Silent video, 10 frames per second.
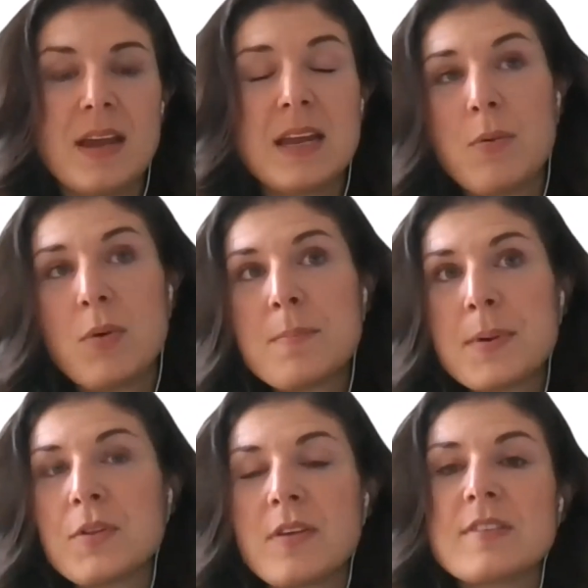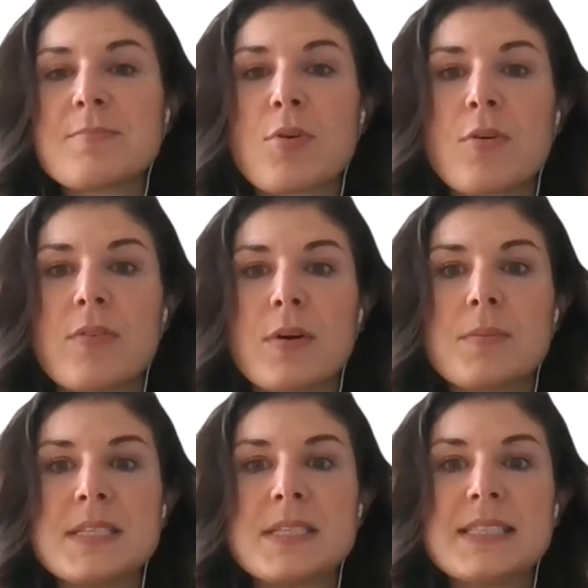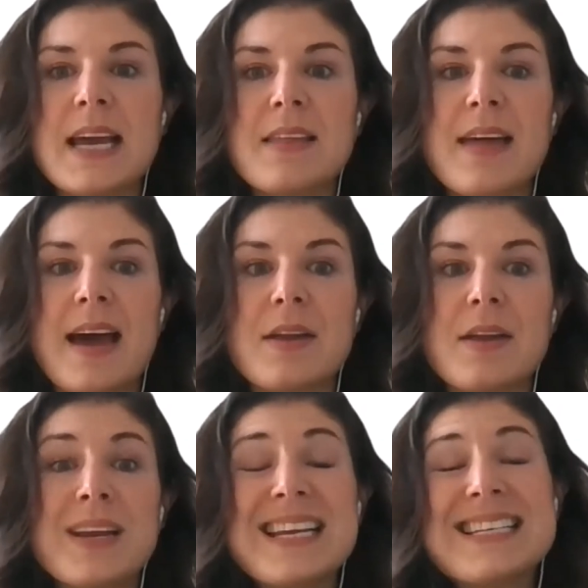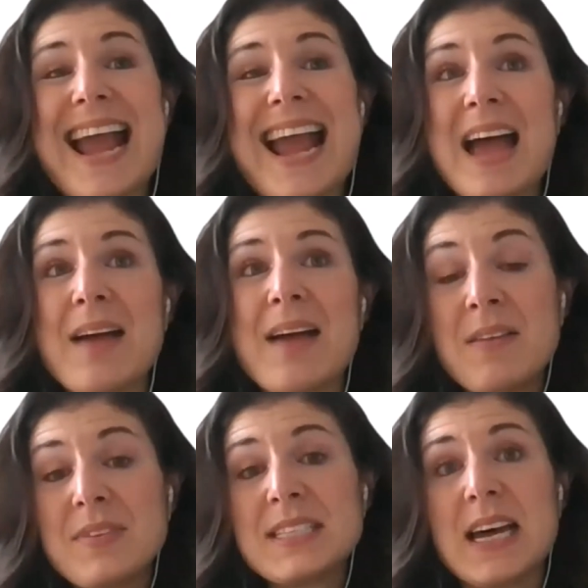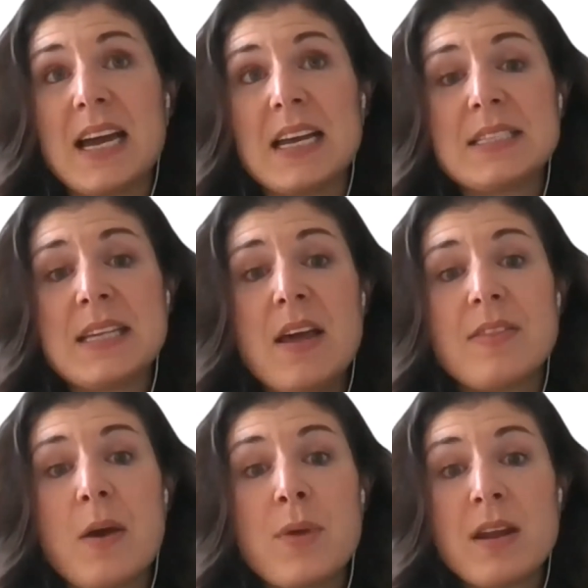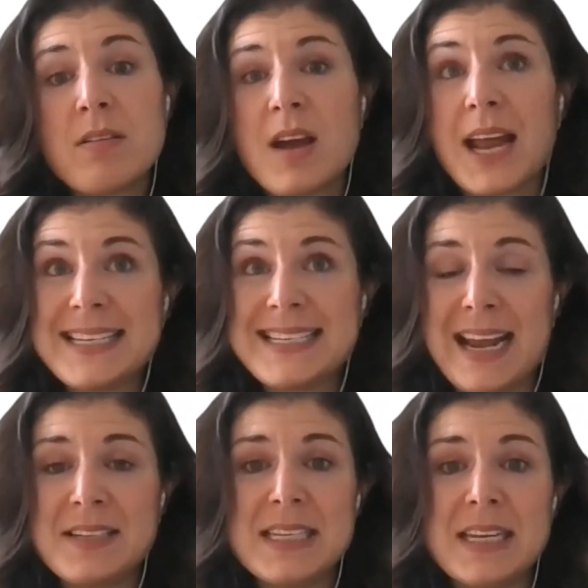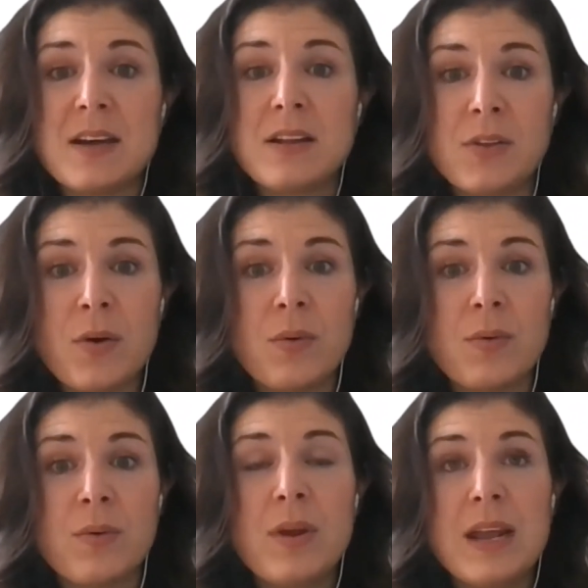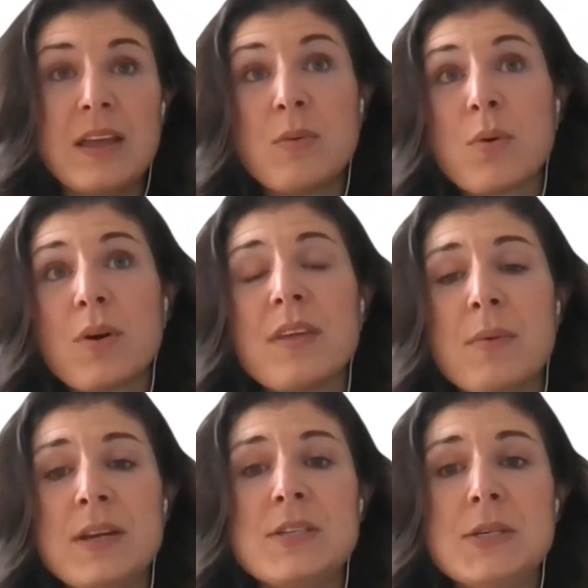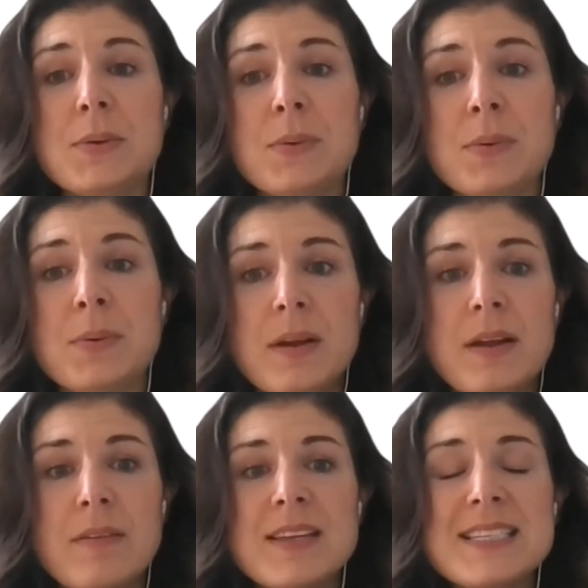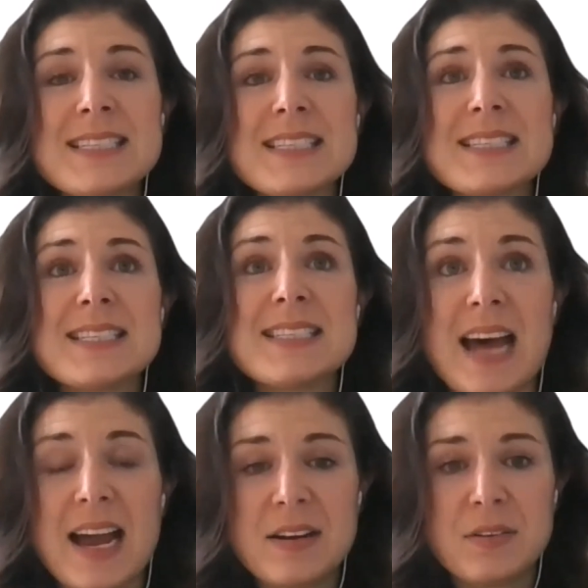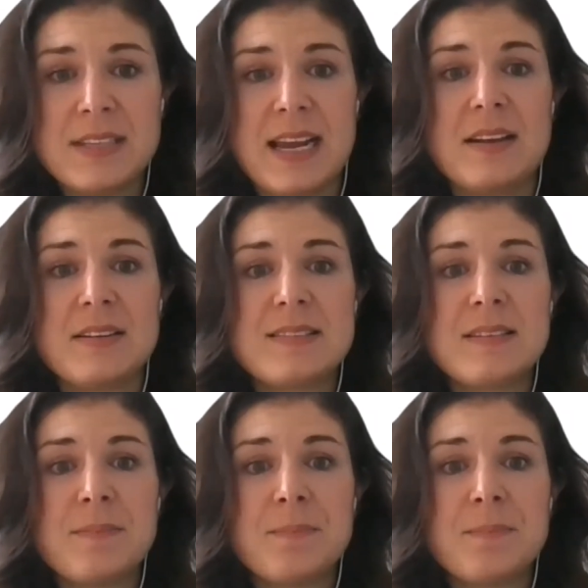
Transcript: And I want to build on this proverb to say that we need to emphasize that we are not dancing alone in the work that we do. This is a societal dance.